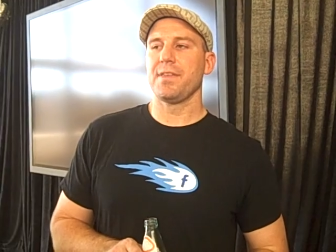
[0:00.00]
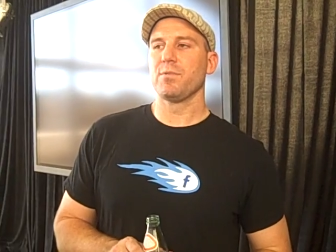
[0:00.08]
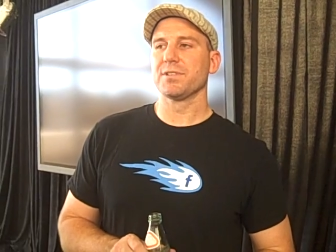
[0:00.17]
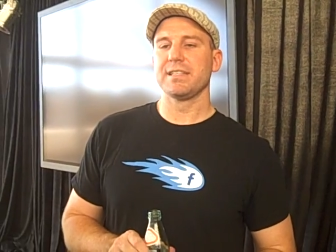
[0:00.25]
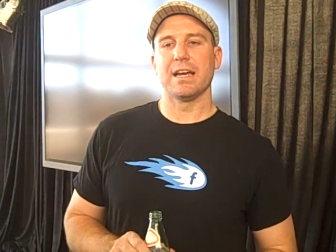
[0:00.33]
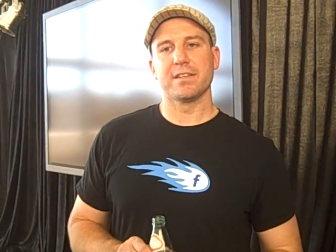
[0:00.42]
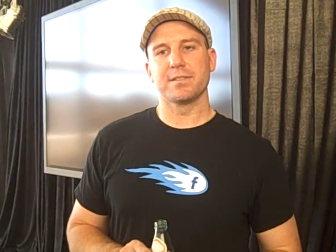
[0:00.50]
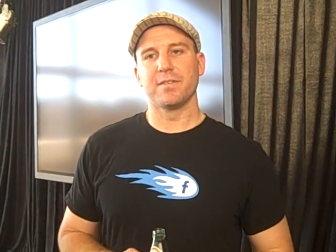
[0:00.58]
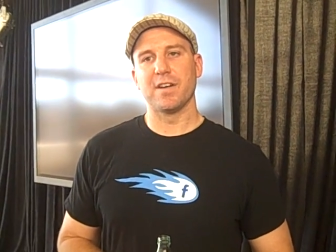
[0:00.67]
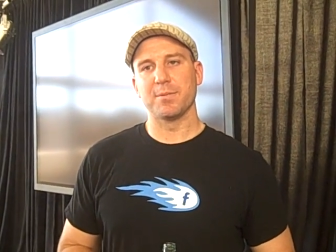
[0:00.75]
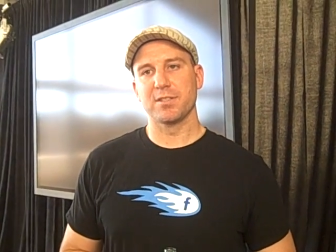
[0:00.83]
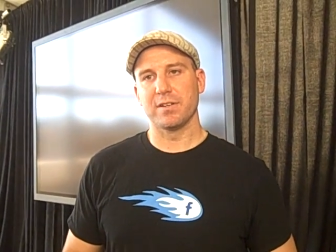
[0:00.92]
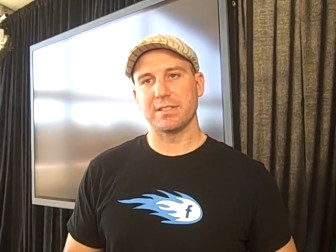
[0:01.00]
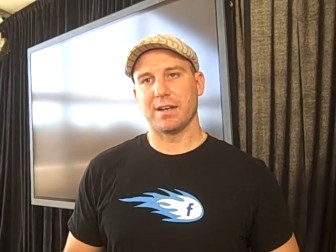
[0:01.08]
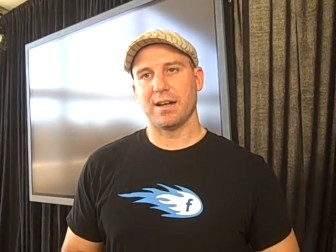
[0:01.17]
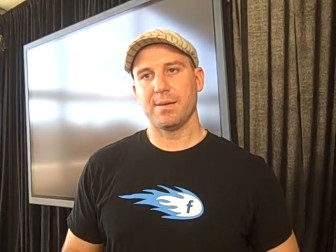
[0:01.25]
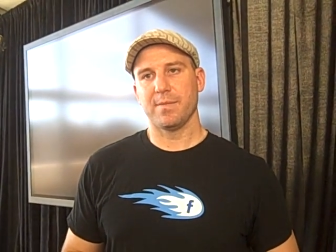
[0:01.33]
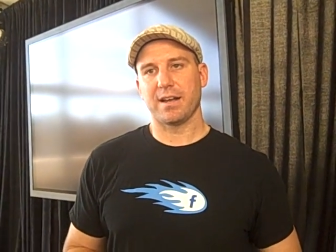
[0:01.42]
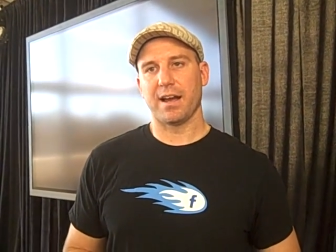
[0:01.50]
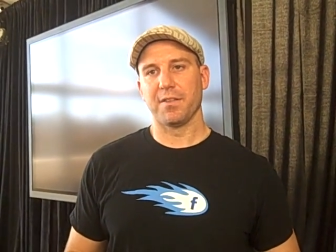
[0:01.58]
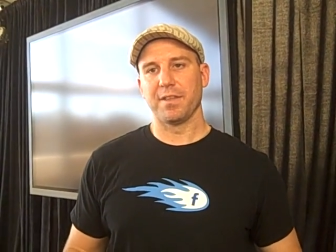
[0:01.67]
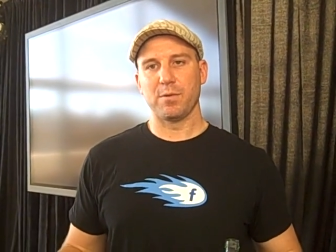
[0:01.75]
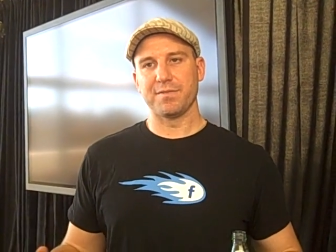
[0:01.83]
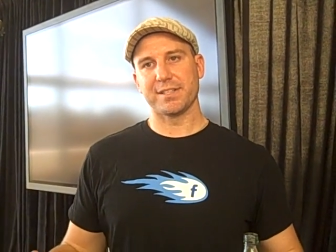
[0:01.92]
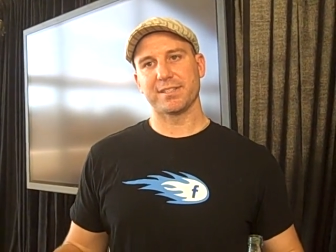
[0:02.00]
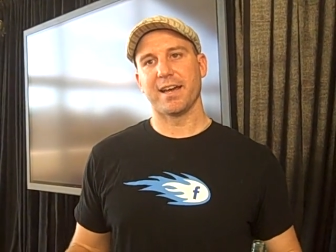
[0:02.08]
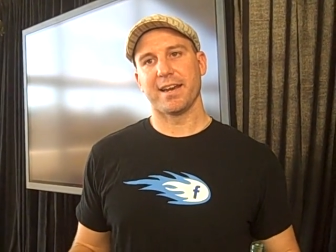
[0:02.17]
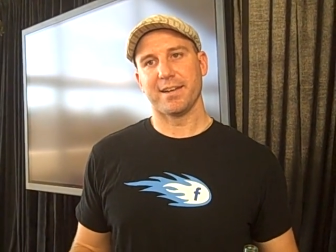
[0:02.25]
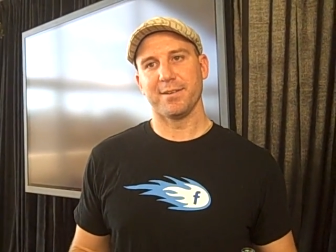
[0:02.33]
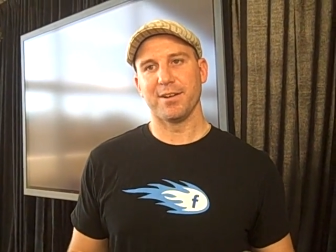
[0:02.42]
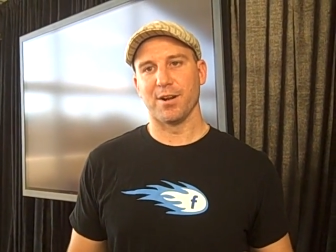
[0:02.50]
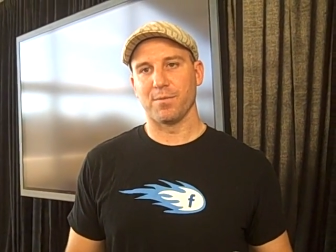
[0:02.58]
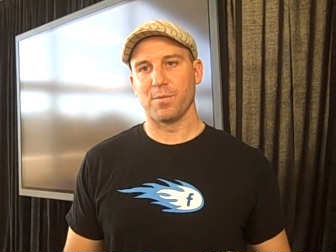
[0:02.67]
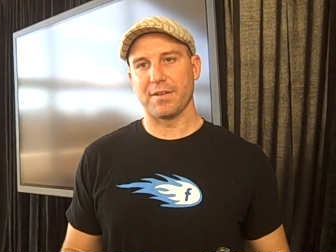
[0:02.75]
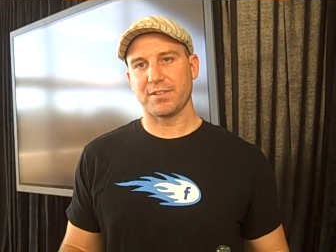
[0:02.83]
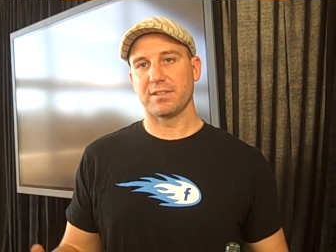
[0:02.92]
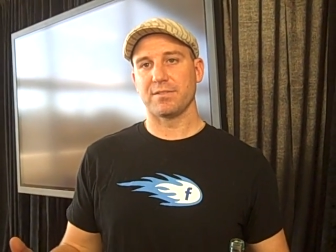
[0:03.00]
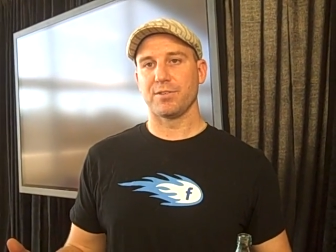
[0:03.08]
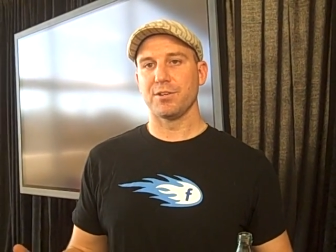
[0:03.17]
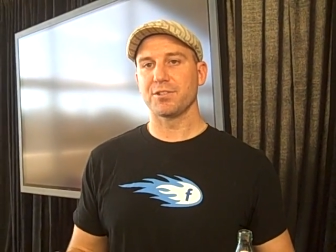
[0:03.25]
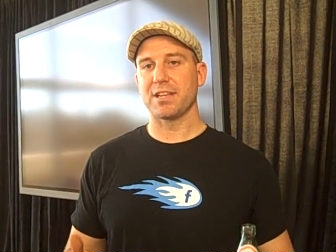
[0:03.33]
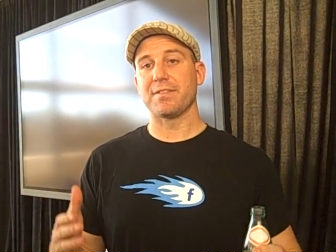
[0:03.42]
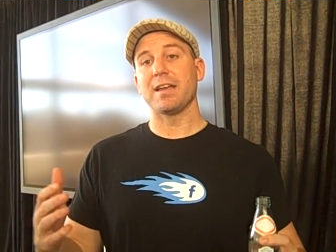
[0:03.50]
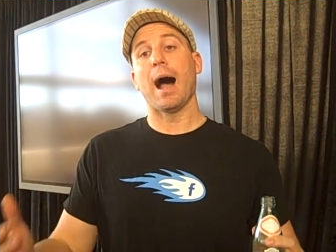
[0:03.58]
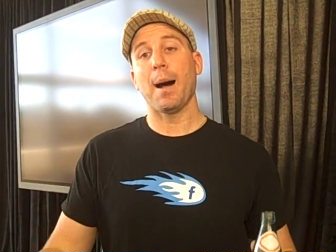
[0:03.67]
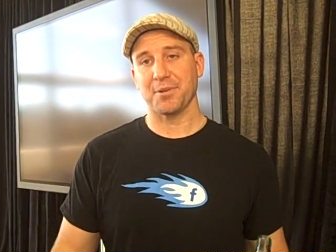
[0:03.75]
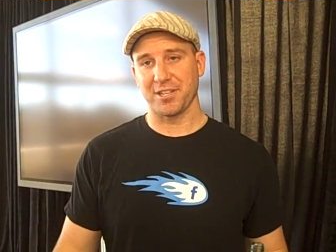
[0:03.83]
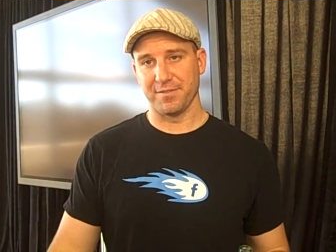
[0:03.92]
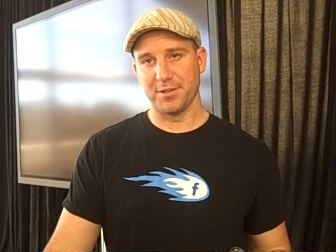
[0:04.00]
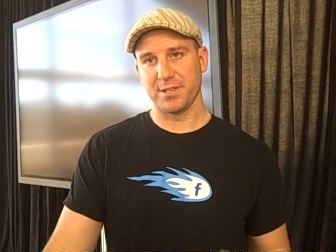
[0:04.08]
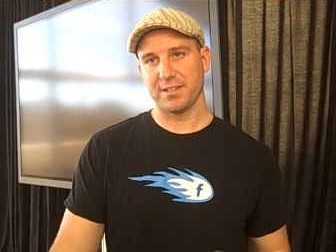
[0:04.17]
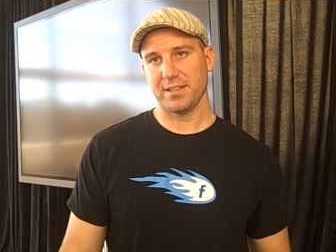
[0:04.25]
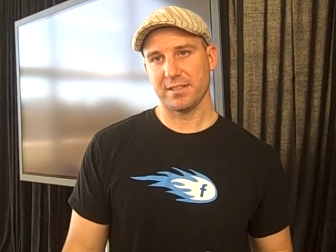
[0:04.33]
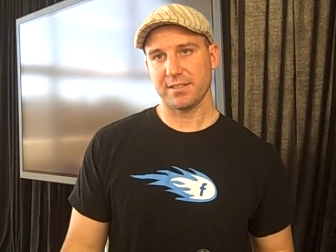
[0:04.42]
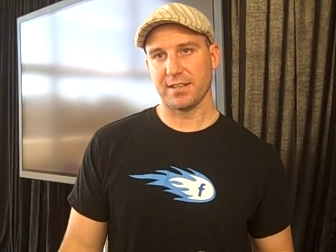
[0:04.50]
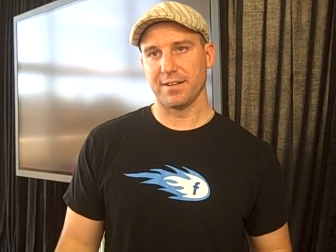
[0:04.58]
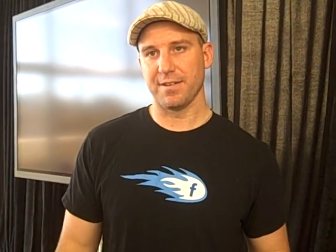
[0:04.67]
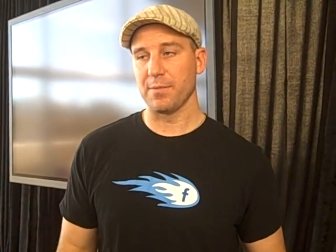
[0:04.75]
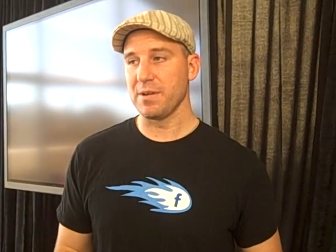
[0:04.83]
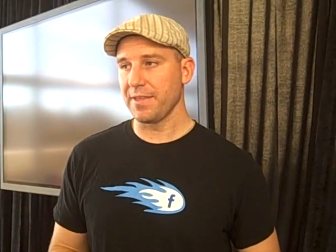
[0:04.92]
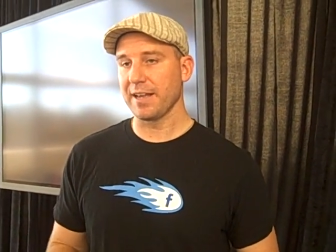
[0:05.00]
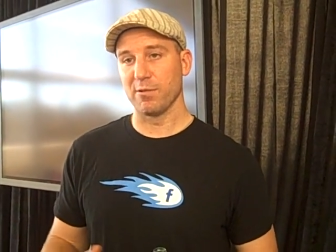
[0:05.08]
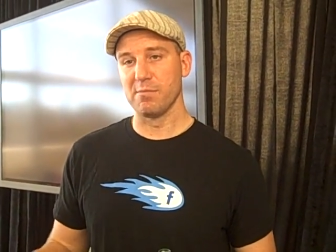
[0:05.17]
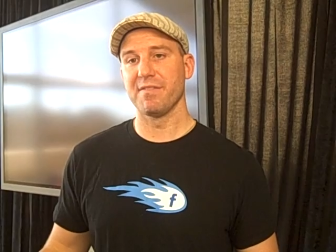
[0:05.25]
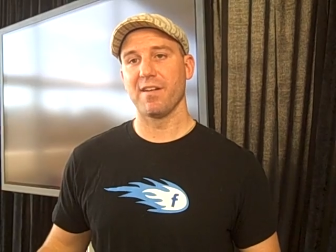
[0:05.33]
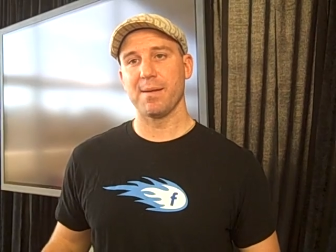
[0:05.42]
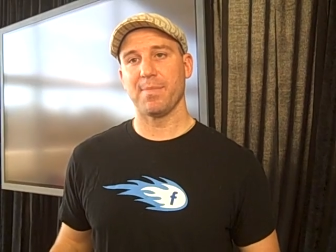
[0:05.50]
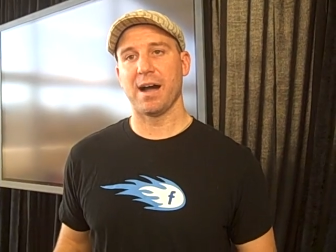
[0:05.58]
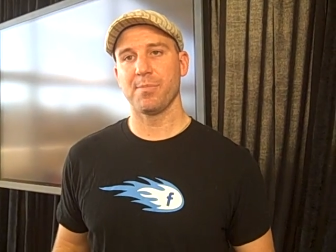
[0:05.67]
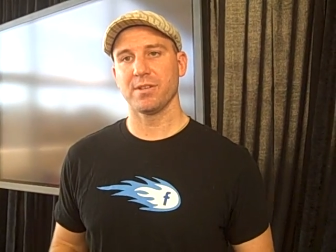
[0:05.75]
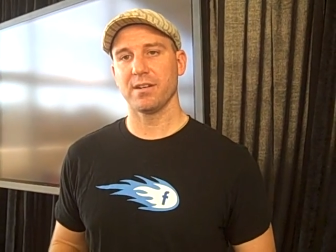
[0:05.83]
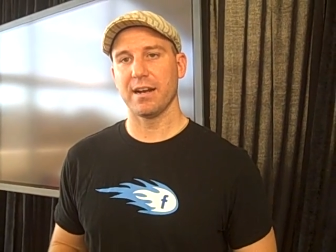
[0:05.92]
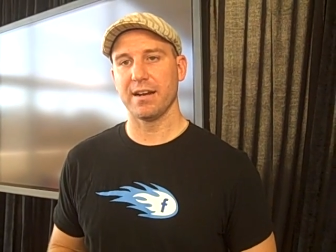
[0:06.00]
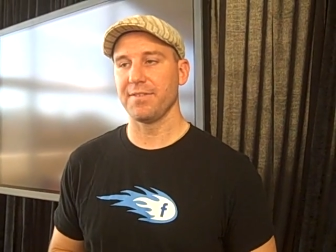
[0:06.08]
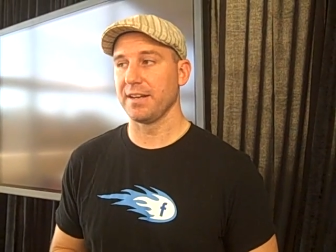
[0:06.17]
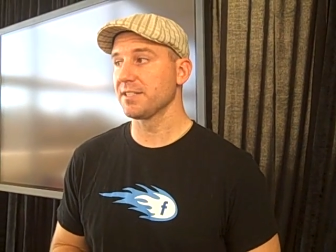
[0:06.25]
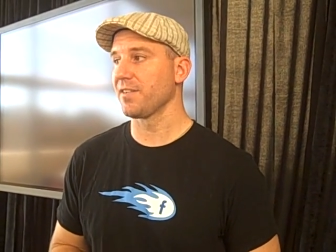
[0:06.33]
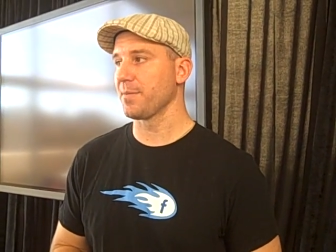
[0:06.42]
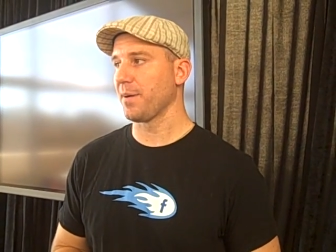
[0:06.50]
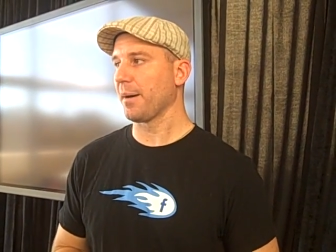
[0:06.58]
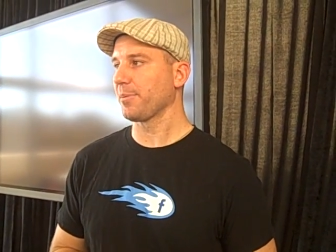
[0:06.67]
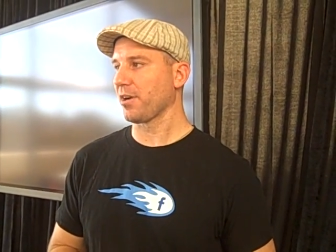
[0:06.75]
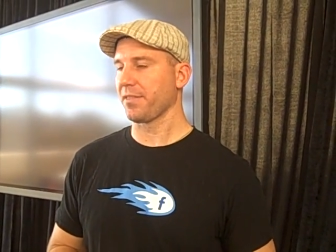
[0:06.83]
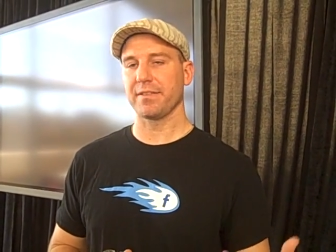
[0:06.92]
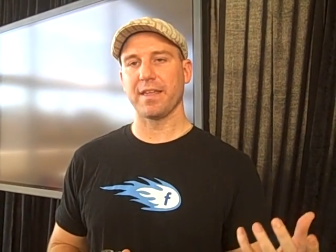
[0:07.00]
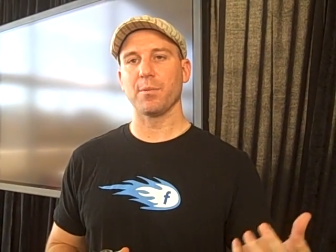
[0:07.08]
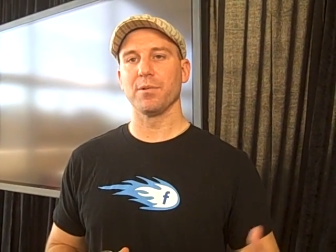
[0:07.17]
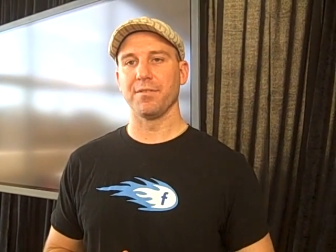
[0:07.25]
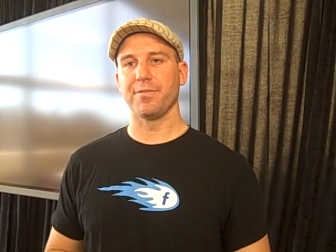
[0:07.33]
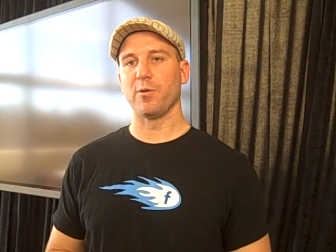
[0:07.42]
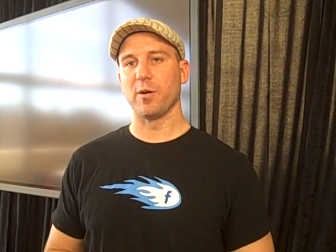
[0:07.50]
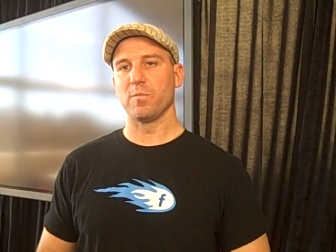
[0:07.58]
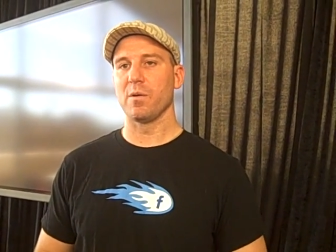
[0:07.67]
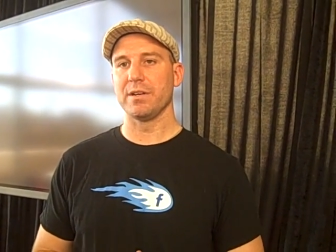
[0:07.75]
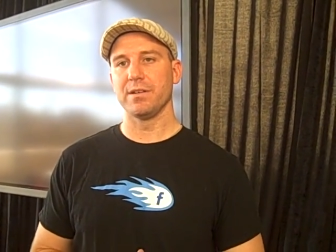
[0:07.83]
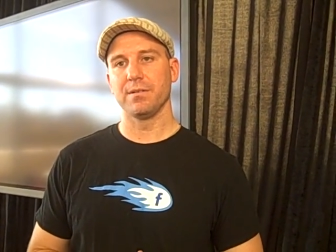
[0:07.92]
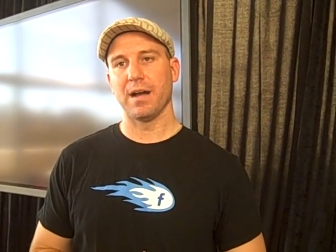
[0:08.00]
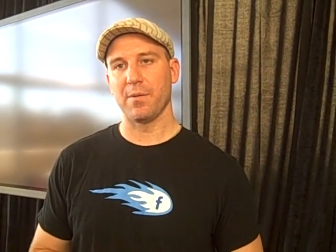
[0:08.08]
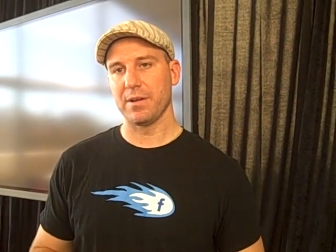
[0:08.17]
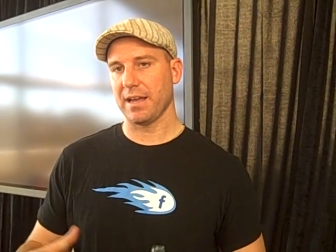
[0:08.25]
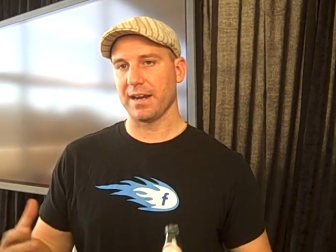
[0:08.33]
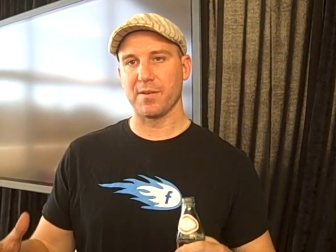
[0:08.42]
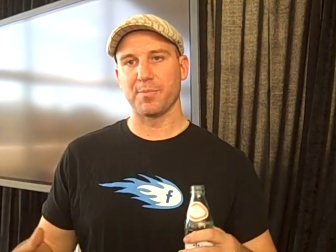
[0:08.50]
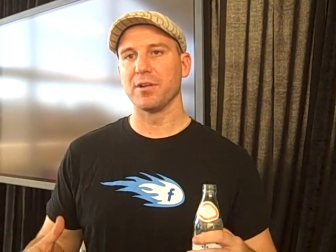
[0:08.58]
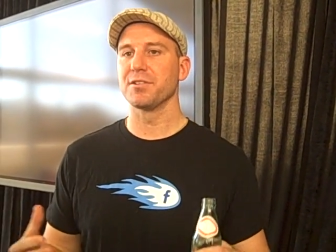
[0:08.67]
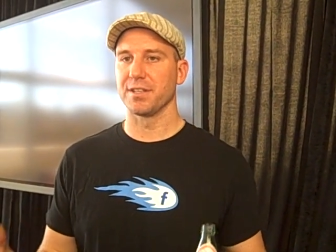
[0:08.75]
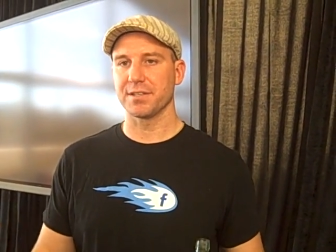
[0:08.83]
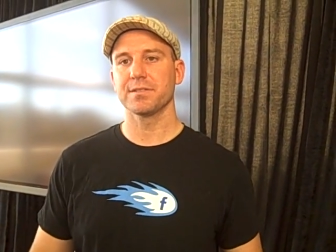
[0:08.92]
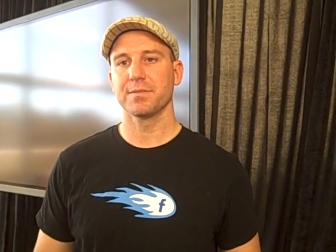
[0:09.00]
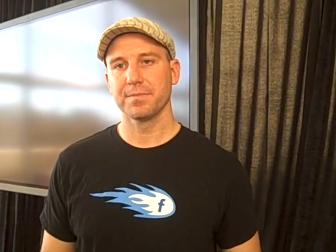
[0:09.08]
think we'll see how this develops over time. Like, I don't think we've decided. Users have the option of using this, and we think it will be very popular. And if it is very popular, I think that will inform what we do, how we kind of approach this.